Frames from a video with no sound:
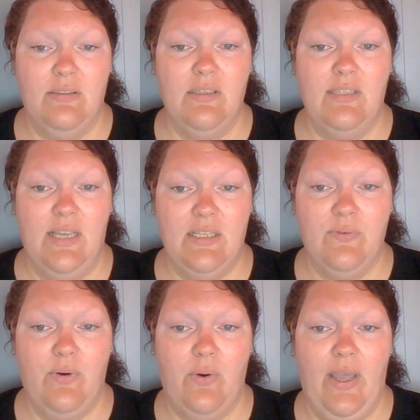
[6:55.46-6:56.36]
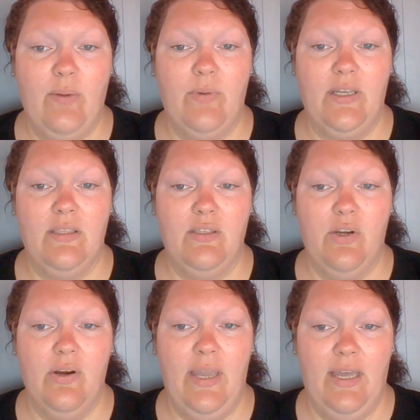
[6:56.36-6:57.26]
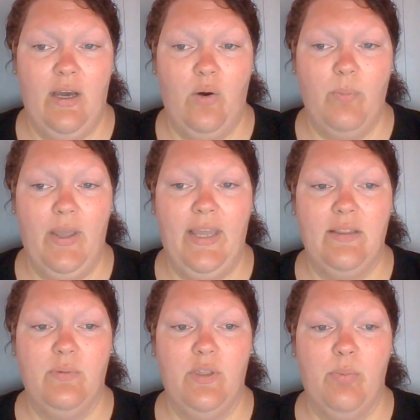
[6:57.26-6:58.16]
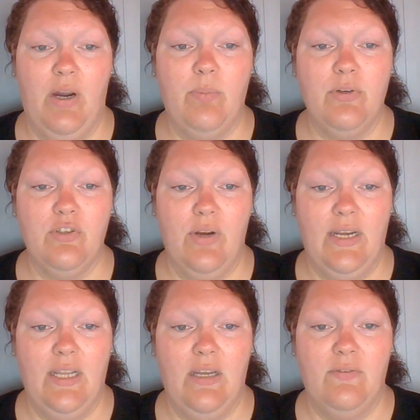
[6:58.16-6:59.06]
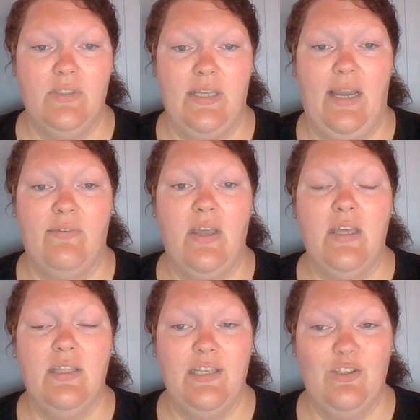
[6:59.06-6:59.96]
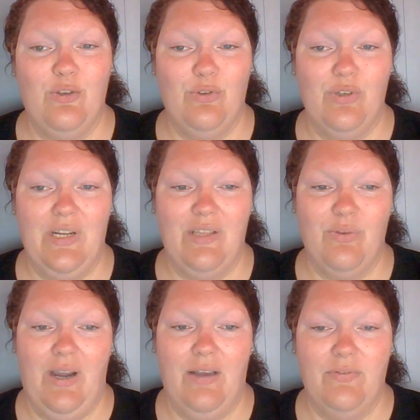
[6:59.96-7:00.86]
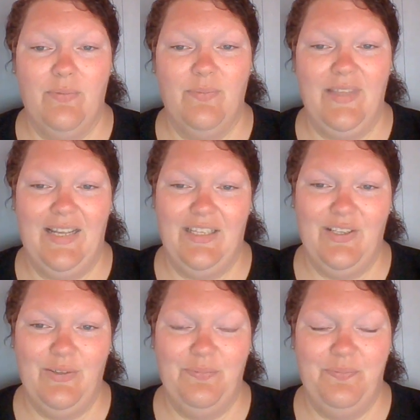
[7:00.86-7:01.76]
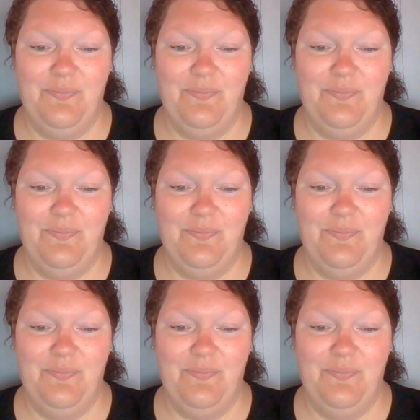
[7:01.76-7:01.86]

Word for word: successful, and with your help and with the proper training of staff, these children can thrive. Thank you.